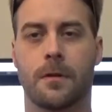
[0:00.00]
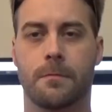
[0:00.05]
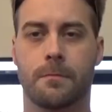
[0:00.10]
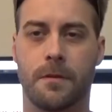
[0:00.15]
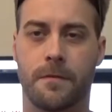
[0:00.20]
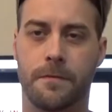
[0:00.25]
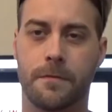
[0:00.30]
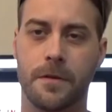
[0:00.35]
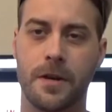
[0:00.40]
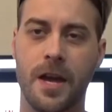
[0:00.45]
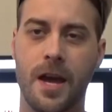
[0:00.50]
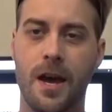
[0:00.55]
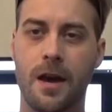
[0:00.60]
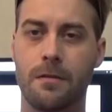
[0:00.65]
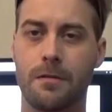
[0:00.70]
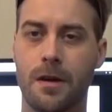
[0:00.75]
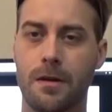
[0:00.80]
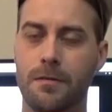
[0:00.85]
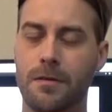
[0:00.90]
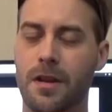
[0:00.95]
But for
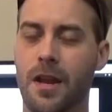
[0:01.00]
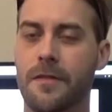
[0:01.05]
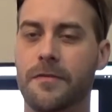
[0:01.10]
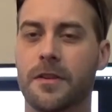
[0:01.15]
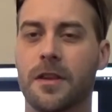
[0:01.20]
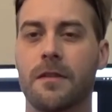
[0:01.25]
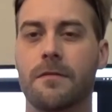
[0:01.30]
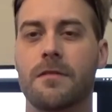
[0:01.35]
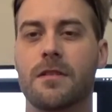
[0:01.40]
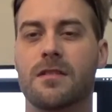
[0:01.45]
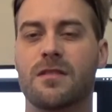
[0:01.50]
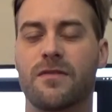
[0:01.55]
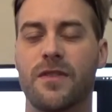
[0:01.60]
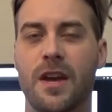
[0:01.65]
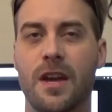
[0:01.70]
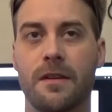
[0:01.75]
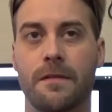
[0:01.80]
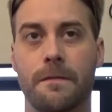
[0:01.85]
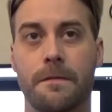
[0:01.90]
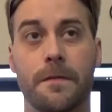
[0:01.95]
now, I would have to give this
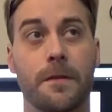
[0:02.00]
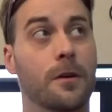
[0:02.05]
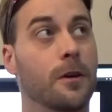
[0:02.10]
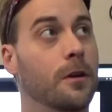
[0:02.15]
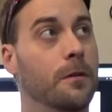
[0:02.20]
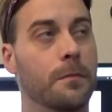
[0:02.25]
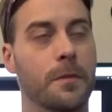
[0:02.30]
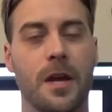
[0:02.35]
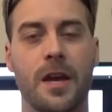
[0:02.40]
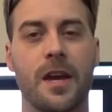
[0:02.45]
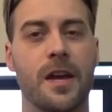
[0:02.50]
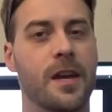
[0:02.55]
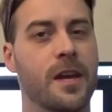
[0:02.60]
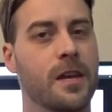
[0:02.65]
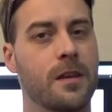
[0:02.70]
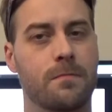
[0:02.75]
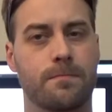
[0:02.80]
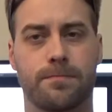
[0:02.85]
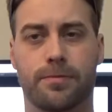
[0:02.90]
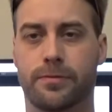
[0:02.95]
fan film
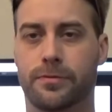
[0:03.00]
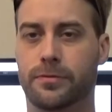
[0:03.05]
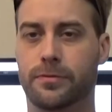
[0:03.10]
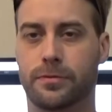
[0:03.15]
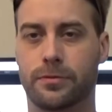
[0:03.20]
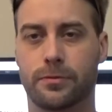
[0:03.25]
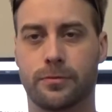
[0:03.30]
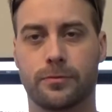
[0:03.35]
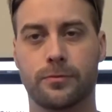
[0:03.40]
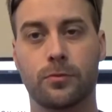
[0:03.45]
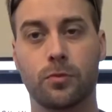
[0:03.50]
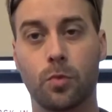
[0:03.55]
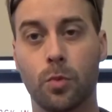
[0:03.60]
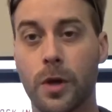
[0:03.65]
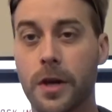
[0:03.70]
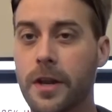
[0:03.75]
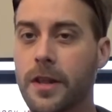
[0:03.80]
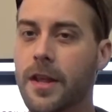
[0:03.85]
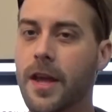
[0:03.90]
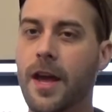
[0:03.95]
a
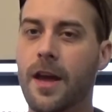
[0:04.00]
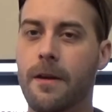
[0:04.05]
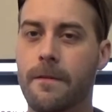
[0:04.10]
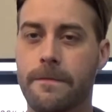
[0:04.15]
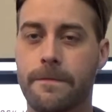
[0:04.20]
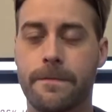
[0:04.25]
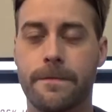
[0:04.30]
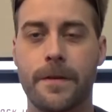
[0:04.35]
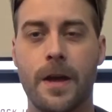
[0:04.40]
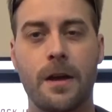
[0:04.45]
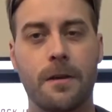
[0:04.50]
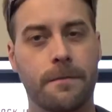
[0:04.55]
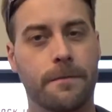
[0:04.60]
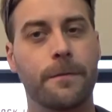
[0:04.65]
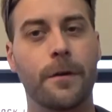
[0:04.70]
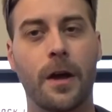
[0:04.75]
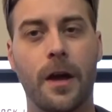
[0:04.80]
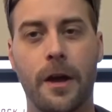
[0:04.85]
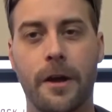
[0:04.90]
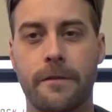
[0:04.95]
one and a half out of
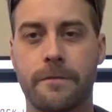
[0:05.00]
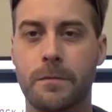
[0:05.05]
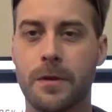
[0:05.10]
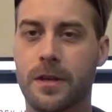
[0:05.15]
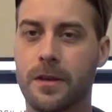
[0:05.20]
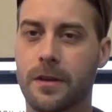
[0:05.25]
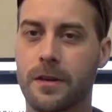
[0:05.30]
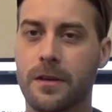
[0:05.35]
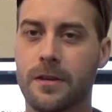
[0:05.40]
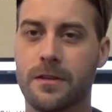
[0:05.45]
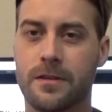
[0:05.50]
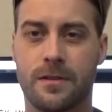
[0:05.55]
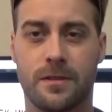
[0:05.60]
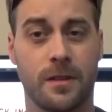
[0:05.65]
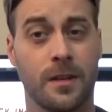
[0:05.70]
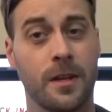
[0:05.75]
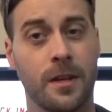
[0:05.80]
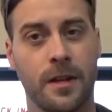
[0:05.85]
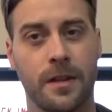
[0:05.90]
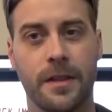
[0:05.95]
five, because
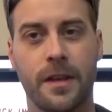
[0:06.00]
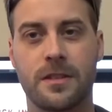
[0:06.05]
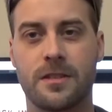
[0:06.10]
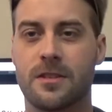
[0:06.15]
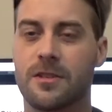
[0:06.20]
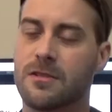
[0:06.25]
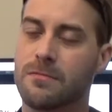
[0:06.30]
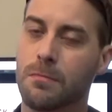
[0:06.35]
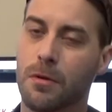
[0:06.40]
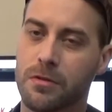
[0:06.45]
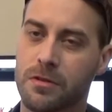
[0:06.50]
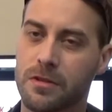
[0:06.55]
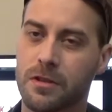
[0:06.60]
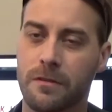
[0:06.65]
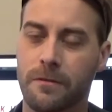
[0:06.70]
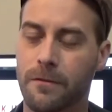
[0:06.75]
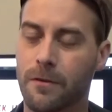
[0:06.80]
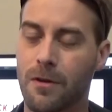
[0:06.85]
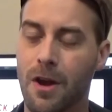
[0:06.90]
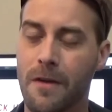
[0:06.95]
that's just mostly
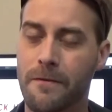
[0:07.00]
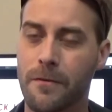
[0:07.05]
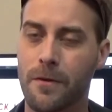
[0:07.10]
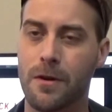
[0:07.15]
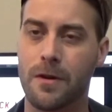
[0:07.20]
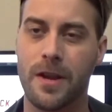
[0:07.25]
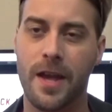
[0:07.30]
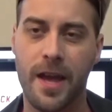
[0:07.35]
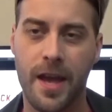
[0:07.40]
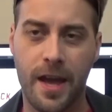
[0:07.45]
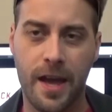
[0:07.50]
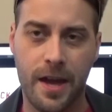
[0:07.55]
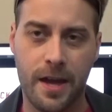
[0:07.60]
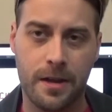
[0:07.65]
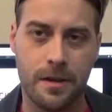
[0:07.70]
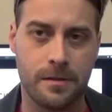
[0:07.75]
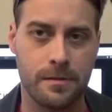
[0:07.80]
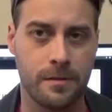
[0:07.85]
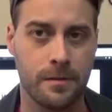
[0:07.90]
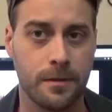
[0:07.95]
for effort,
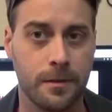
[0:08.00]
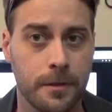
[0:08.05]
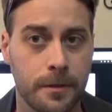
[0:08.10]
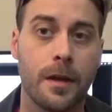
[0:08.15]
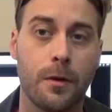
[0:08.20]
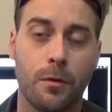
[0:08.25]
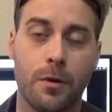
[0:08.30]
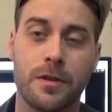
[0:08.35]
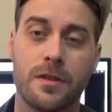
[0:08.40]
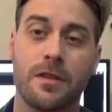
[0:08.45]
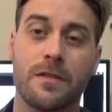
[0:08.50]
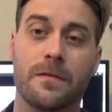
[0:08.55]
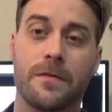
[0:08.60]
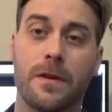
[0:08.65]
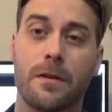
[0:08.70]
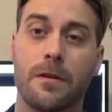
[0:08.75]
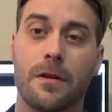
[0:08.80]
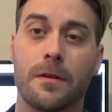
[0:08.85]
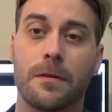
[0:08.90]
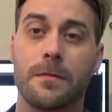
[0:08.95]
and it wasn't
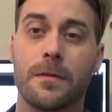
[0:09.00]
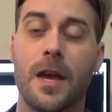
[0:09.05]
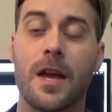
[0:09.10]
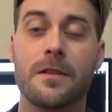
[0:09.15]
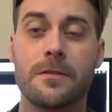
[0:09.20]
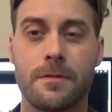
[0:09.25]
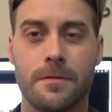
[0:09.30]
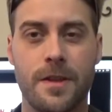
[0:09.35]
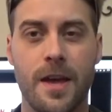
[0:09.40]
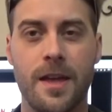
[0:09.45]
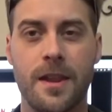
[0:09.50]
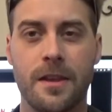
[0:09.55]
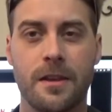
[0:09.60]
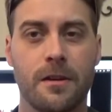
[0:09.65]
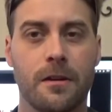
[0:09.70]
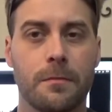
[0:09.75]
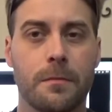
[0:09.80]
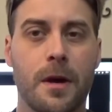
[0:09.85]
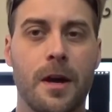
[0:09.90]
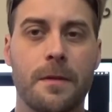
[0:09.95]
very entertaining
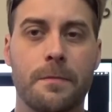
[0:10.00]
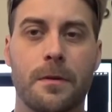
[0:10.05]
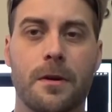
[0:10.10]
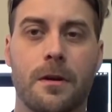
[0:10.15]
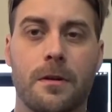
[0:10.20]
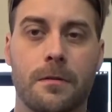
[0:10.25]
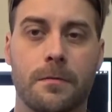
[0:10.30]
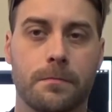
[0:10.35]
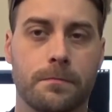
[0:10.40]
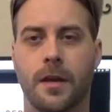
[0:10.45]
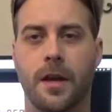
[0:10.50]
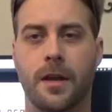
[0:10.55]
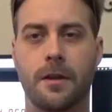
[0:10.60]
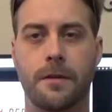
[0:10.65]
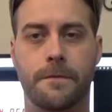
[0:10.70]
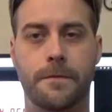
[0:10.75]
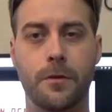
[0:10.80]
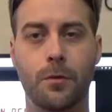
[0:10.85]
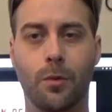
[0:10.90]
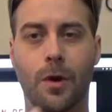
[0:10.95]
on my part. And
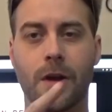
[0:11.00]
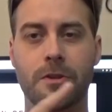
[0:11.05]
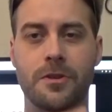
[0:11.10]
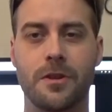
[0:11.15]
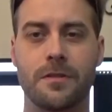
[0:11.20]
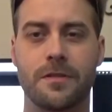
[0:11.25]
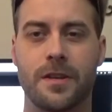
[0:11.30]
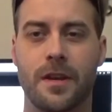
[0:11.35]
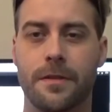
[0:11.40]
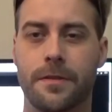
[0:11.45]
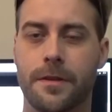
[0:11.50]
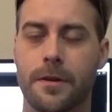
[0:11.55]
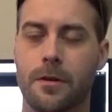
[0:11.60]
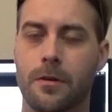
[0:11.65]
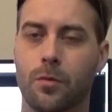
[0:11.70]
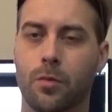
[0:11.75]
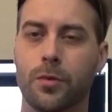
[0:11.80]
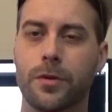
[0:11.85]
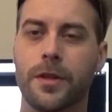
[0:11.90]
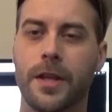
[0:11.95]
if you watchers out
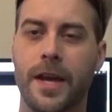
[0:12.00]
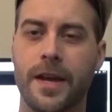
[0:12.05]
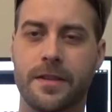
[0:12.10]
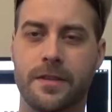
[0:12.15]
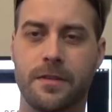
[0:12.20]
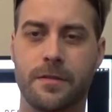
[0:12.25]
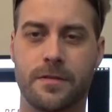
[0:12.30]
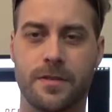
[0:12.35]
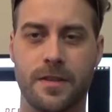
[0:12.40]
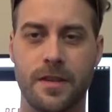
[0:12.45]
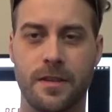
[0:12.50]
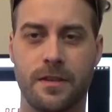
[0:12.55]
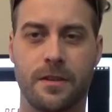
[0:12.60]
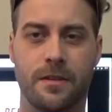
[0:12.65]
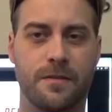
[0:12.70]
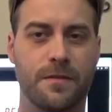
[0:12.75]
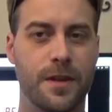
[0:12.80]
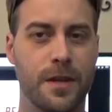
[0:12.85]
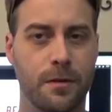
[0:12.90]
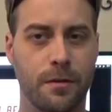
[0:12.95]
there would like to see
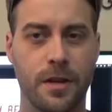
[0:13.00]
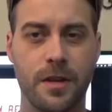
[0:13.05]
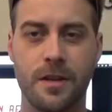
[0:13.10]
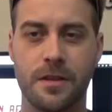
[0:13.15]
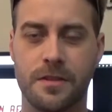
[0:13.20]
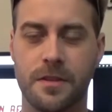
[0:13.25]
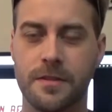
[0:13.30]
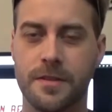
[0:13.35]
this video in its